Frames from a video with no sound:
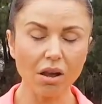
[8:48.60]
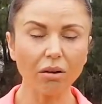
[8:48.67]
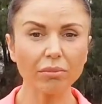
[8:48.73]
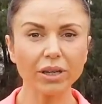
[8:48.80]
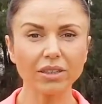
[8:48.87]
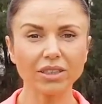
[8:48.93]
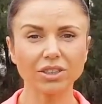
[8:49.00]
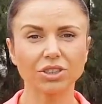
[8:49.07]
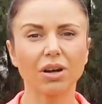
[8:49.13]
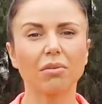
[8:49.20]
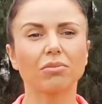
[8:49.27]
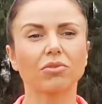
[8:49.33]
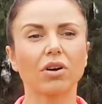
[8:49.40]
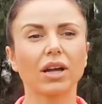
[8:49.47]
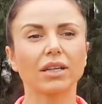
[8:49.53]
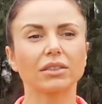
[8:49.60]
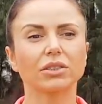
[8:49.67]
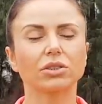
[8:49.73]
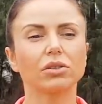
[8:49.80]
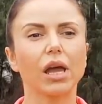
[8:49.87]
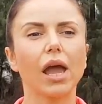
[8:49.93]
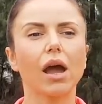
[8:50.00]
I'm gonna jump right
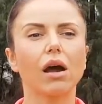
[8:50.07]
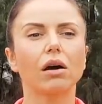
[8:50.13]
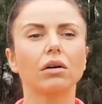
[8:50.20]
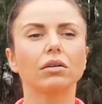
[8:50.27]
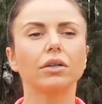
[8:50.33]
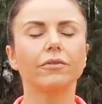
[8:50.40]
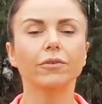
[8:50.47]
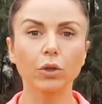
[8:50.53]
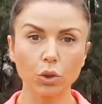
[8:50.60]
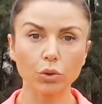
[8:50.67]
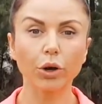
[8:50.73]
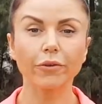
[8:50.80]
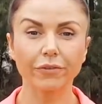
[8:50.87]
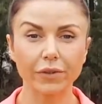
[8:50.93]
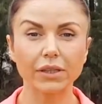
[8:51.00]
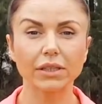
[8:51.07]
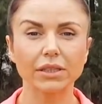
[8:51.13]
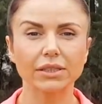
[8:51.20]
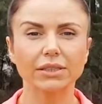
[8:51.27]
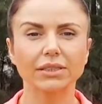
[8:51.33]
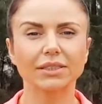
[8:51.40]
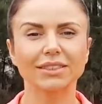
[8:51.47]
into how Fluro
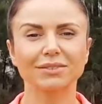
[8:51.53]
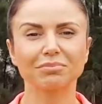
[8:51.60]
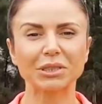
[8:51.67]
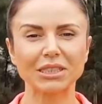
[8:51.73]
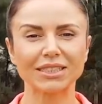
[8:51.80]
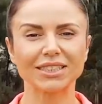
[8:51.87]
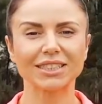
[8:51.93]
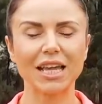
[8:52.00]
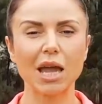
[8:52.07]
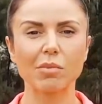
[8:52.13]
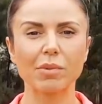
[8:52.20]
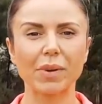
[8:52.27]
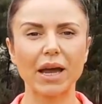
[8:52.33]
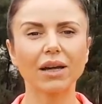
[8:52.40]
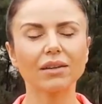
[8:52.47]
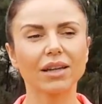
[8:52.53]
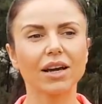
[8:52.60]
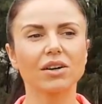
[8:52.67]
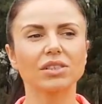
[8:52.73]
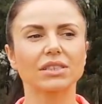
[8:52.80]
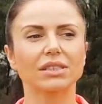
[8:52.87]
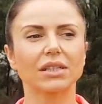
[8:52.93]
Fitness business came about and
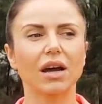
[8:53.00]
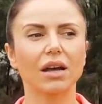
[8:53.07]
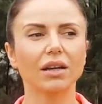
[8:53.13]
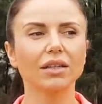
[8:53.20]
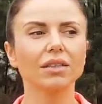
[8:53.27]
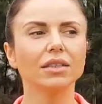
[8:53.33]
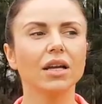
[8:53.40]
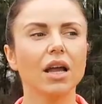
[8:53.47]
how it started.